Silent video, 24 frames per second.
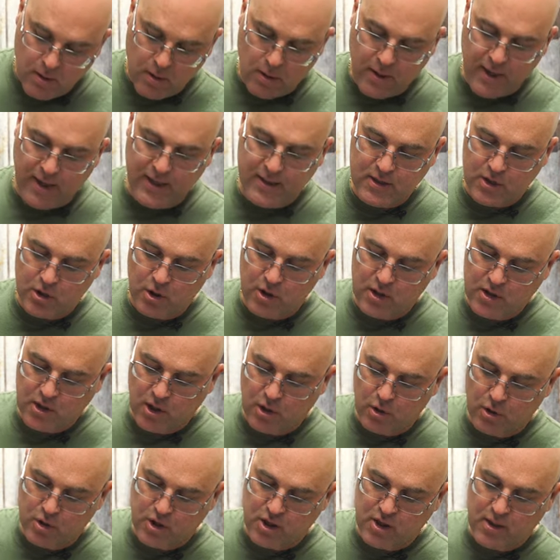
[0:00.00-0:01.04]
Okay, so there's a
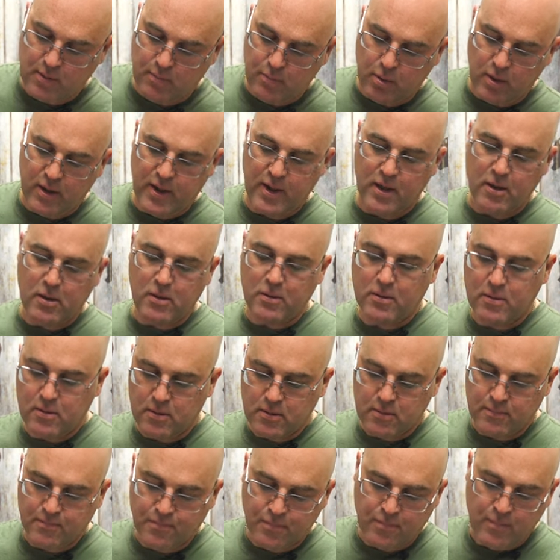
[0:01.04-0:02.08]
little symbol here.
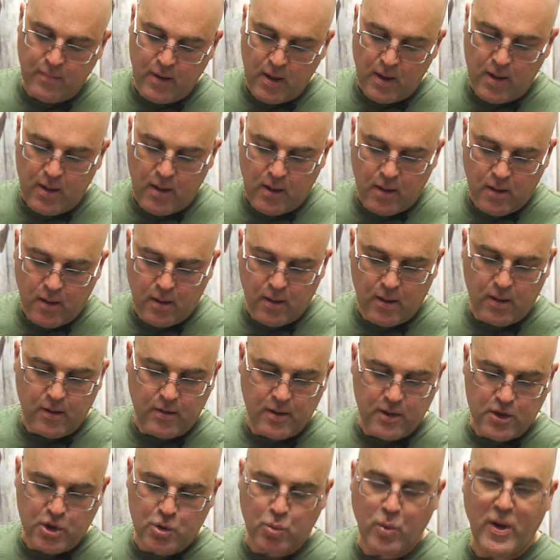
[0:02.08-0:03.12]
Uh,
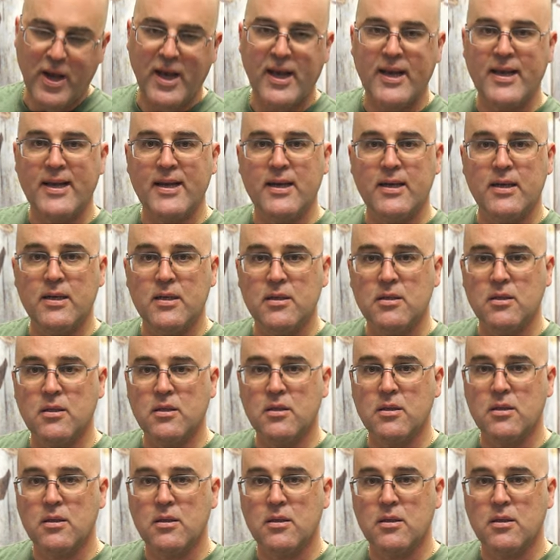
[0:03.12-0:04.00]
this way is